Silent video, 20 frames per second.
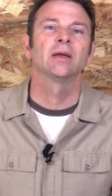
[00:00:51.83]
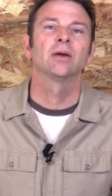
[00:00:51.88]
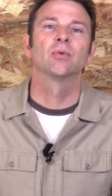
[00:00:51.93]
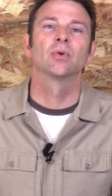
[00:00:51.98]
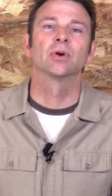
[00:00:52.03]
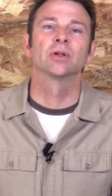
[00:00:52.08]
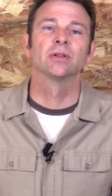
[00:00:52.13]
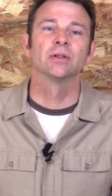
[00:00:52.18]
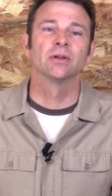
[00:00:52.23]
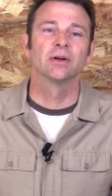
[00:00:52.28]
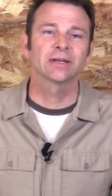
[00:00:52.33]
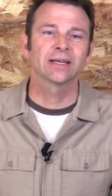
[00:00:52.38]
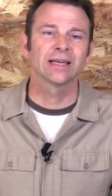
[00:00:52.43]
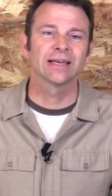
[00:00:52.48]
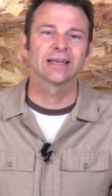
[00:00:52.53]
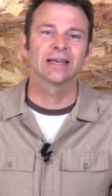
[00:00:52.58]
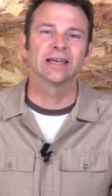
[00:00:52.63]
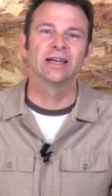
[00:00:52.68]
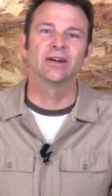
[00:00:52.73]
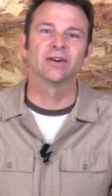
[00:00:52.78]
We're
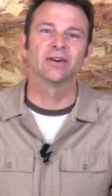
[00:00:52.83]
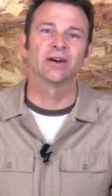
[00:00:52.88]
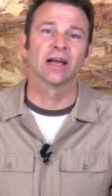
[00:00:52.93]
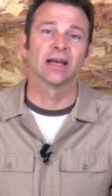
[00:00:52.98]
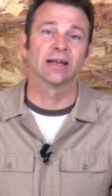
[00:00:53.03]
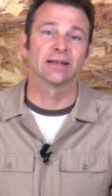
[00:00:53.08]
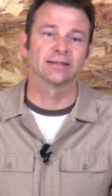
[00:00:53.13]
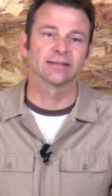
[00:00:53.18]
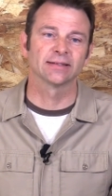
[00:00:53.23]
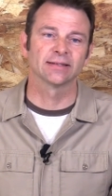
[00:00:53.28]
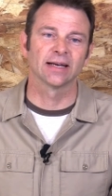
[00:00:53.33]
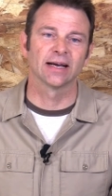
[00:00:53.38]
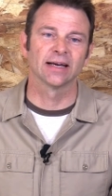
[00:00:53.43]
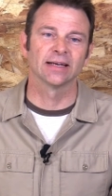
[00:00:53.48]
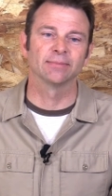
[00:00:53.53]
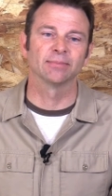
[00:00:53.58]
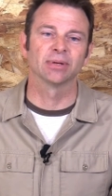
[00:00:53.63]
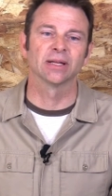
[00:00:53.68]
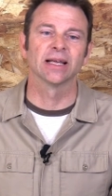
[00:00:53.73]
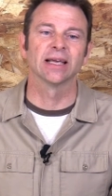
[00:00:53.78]
looking here at a
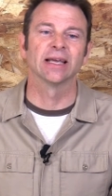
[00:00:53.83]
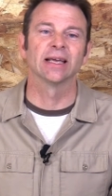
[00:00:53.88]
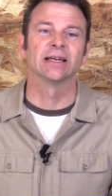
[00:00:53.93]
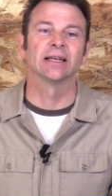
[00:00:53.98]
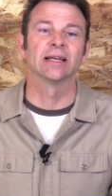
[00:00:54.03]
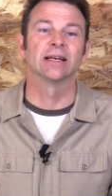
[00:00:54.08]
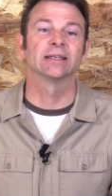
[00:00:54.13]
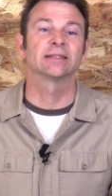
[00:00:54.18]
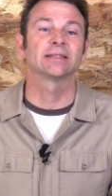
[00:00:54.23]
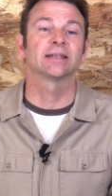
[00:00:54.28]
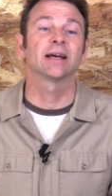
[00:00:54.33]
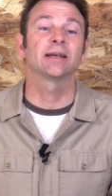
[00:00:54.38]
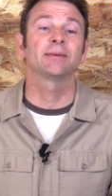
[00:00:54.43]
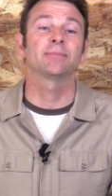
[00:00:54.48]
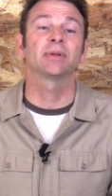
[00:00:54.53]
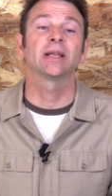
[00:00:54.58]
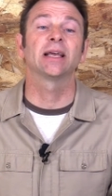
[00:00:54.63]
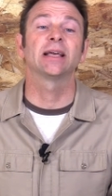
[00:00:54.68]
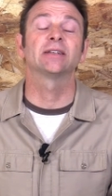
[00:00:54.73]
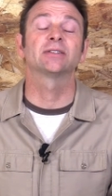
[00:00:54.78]
site plan, and a site
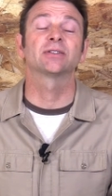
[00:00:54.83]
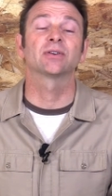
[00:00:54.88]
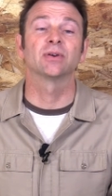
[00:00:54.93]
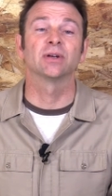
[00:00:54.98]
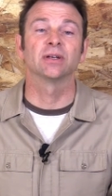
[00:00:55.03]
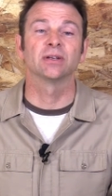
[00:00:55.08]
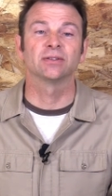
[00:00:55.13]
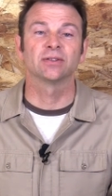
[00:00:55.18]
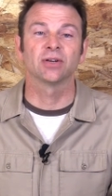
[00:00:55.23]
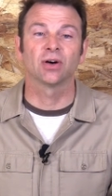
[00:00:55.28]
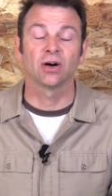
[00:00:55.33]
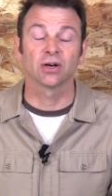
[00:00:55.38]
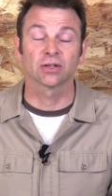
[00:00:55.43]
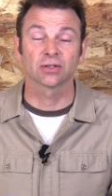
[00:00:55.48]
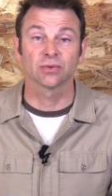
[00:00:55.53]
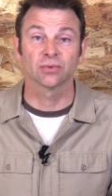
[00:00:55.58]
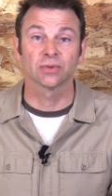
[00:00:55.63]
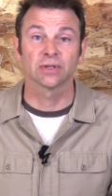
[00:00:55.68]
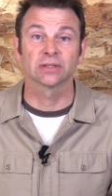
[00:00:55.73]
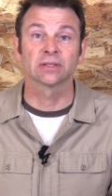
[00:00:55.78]
plan is going to talk
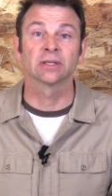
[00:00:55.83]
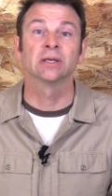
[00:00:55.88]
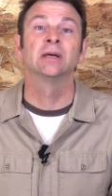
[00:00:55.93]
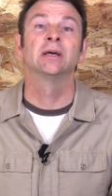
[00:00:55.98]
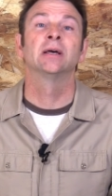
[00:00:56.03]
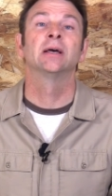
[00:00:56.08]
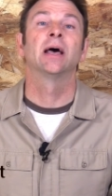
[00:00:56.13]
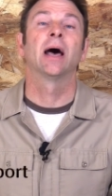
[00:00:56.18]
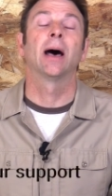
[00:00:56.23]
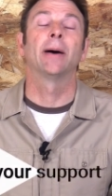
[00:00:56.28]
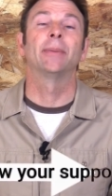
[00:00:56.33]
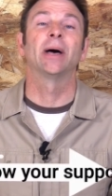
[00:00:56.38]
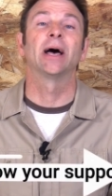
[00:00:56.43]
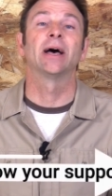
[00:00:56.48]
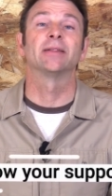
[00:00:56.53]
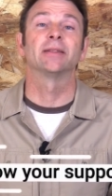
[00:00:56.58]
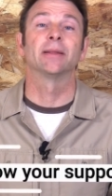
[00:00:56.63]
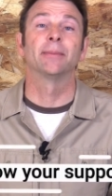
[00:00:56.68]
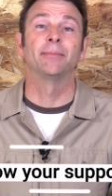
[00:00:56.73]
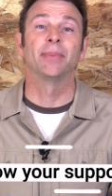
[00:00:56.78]
to us
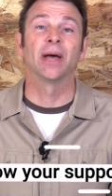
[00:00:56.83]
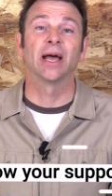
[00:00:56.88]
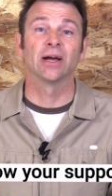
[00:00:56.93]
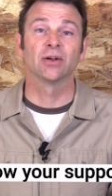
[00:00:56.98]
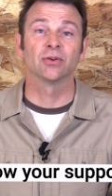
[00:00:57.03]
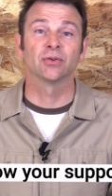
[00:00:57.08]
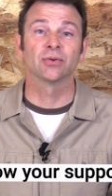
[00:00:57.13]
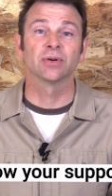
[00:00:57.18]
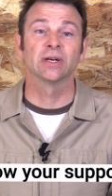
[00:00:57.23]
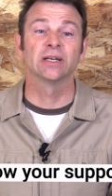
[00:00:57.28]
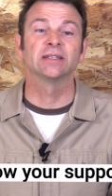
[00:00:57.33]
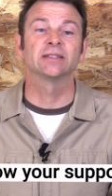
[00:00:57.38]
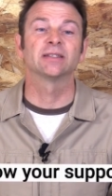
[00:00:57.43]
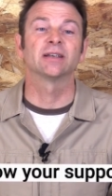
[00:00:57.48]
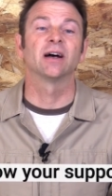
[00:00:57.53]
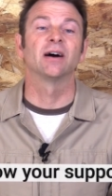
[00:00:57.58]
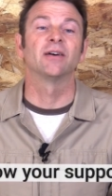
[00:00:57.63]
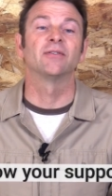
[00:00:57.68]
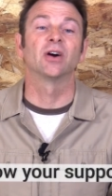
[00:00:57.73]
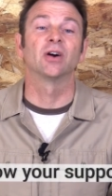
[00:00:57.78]
about the boundaries
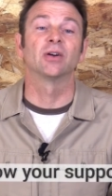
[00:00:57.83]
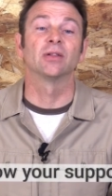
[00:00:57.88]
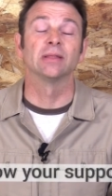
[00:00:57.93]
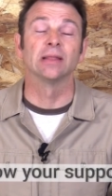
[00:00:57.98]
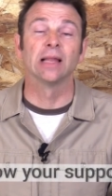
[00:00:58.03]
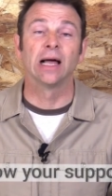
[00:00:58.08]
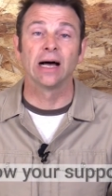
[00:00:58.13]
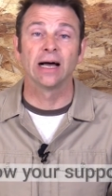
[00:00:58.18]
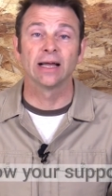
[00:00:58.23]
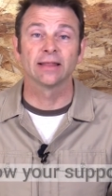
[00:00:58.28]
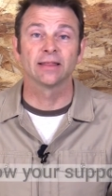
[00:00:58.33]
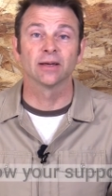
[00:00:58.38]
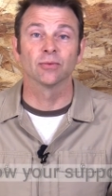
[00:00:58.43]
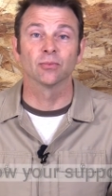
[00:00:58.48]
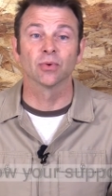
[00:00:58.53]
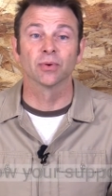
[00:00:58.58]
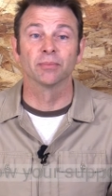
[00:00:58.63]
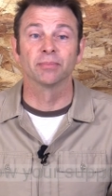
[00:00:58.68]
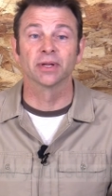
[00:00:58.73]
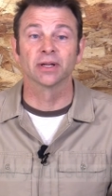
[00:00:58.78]
of our lot
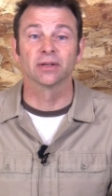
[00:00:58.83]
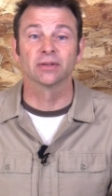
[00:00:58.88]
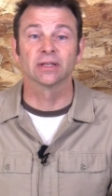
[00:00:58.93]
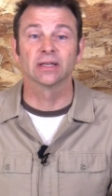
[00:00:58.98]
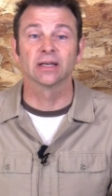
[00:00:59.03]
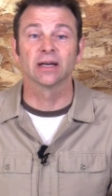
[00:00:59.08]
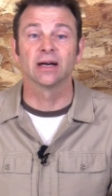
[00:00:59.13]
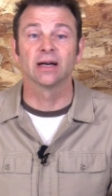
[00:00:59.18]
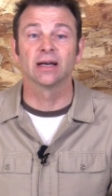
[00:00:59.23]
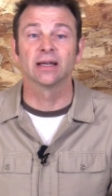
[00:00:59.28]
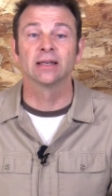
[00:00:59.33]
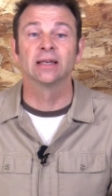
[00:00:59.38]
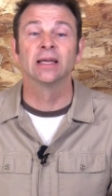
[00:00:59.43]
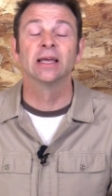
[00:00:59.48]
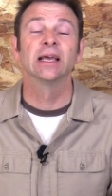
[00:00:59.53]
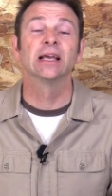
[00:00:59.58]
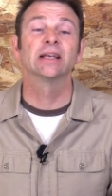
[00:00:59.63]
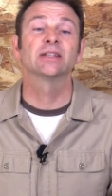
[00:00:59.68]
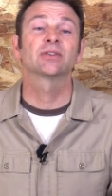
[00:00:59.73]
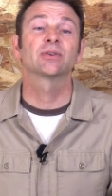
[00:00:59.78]
that we're building on.
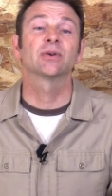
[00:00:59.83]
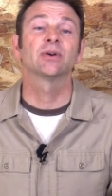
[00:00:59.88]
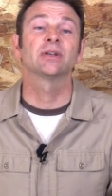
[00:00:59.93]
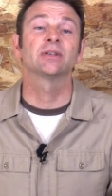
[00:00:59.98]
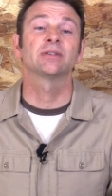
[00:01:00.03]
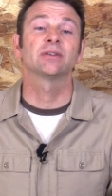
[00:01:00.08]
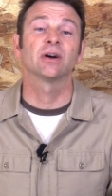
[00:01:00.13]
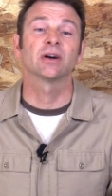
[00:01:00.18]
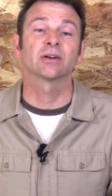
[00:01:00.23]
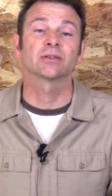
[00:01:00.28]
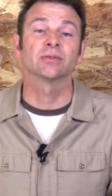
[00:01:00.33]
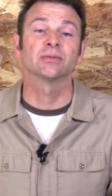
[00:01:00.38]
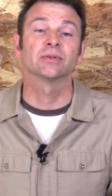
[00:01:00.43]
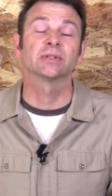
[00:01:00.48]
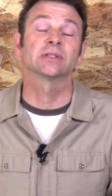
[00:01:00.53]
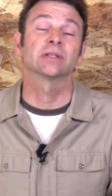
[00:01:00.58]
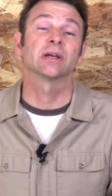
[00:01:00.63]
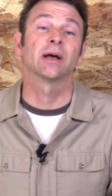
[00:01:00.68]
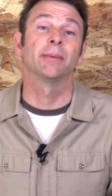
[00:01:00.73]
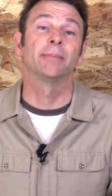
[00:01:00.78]
It's going to talk to
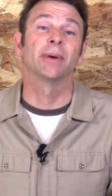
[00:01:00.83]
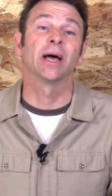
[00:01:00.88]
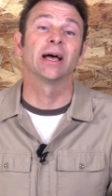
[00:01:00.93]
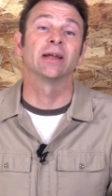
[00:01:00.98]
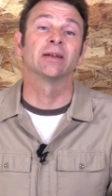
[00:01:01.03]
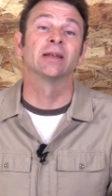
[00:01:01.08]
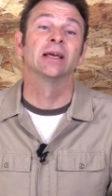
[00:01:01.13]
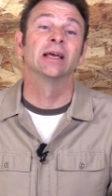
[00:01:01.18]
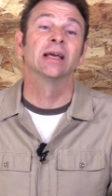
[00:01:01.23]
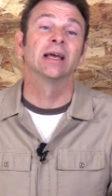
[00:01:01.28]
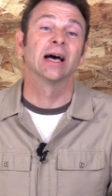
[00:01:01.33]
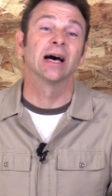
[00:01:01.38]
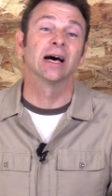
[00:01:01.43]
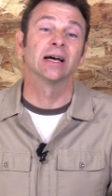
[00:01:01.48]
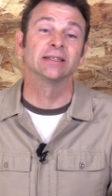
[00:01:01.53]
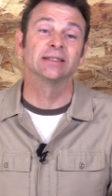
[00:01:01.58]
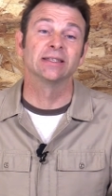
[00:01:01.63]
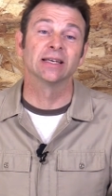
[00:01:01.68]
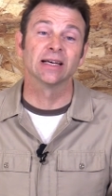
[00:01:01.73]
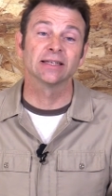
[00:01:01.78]
us about
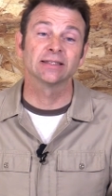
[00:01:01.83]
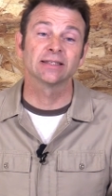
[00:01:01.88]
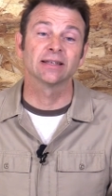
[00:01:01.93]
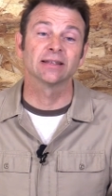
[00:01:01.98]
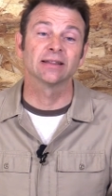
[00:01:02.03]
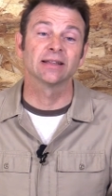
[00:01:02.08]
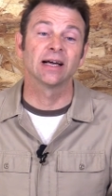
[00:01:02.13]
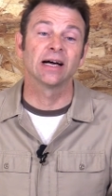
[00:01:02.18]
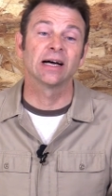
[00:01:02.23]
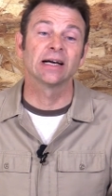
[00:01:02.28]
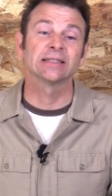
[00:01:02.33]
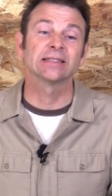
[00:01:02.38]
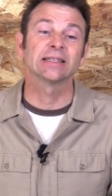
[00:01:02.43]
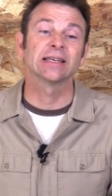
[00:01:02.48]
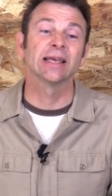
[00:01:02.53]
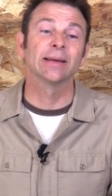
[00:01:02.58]
adjacent lots.